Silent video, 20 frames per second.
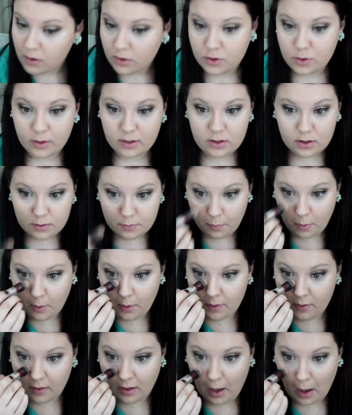So I just
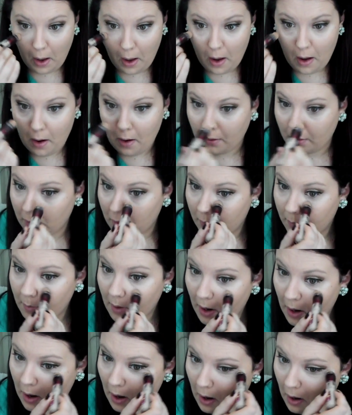put that under
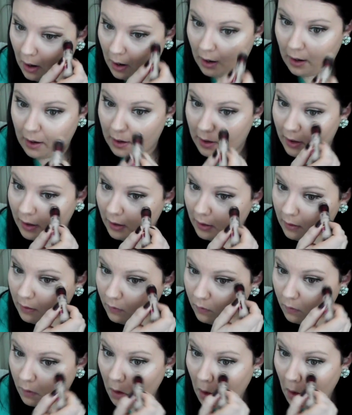my eyes.